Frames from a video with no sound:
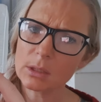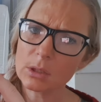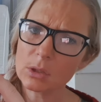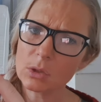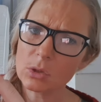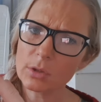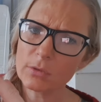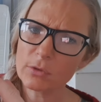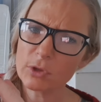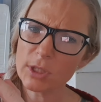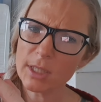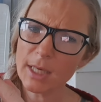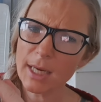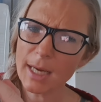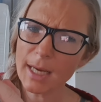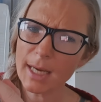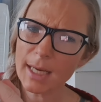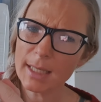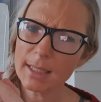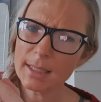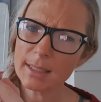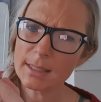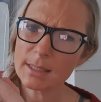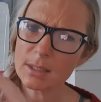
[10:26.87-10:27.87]
Or if she
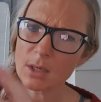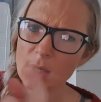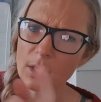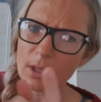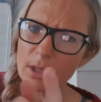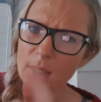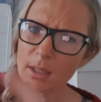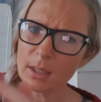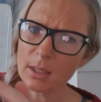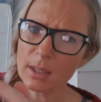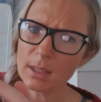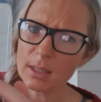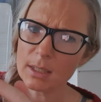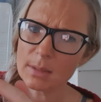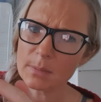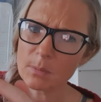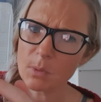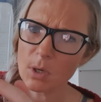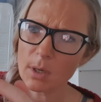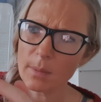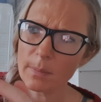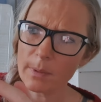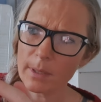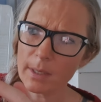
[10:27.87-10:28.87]
has, I think this
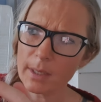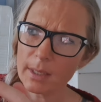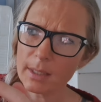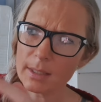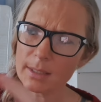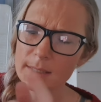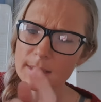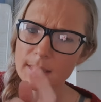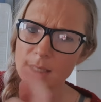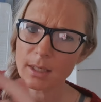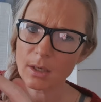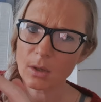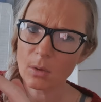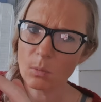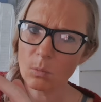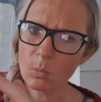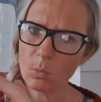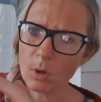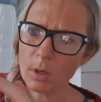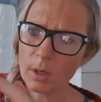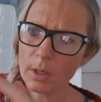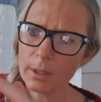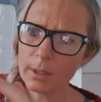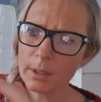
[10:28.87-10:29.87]
might be the second
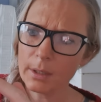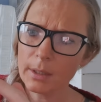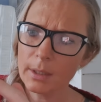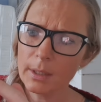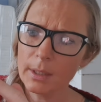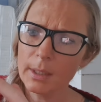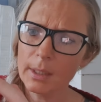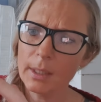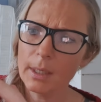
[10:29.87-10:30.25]
one.